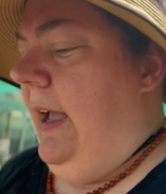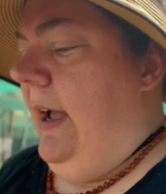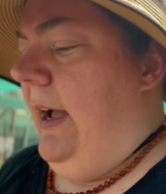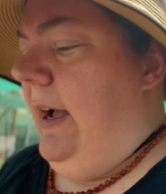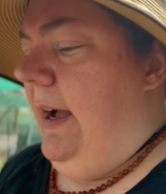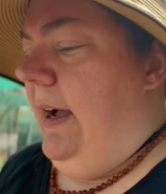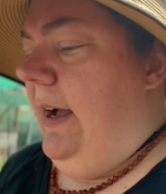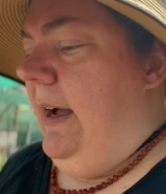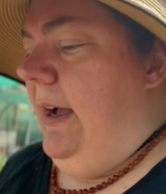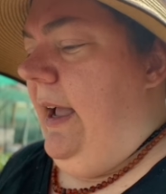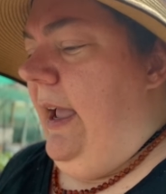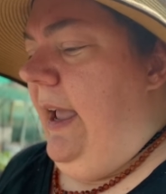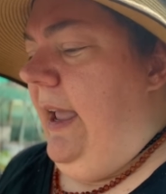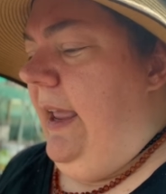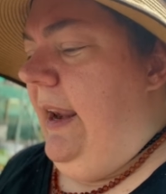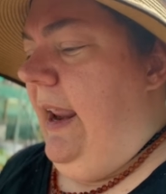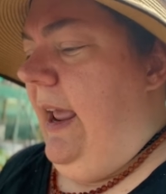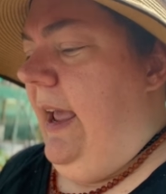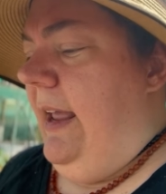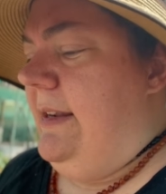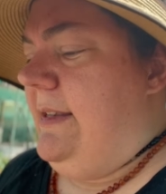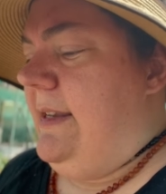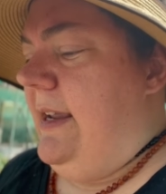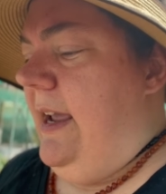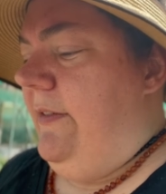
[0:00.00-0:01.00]
and
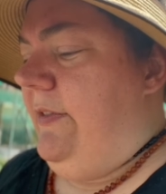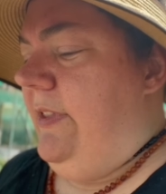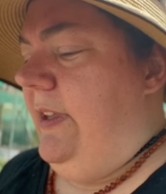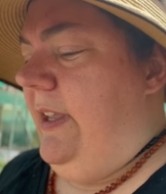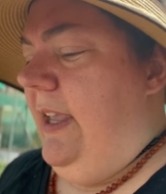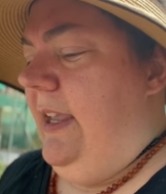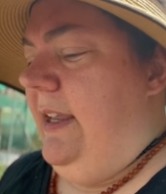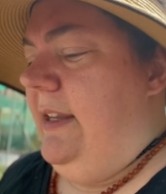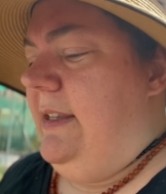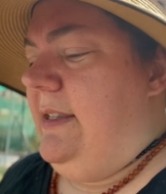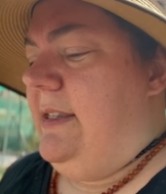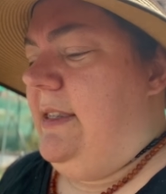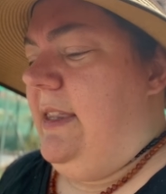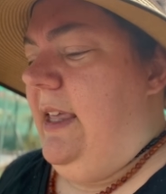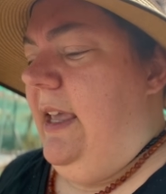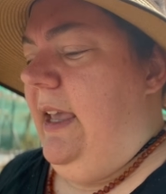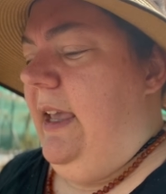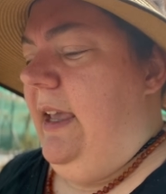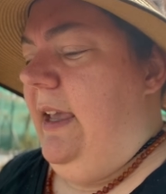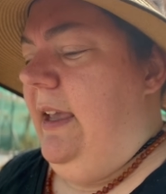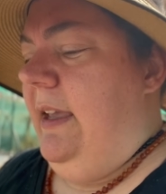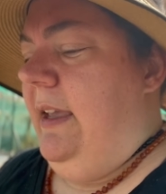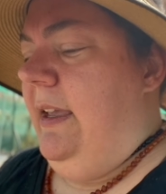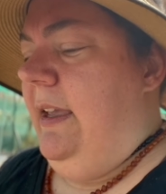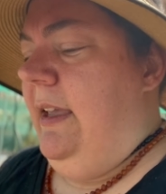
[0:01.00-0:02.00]
had to have the kids
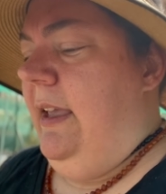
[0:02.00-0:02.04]
there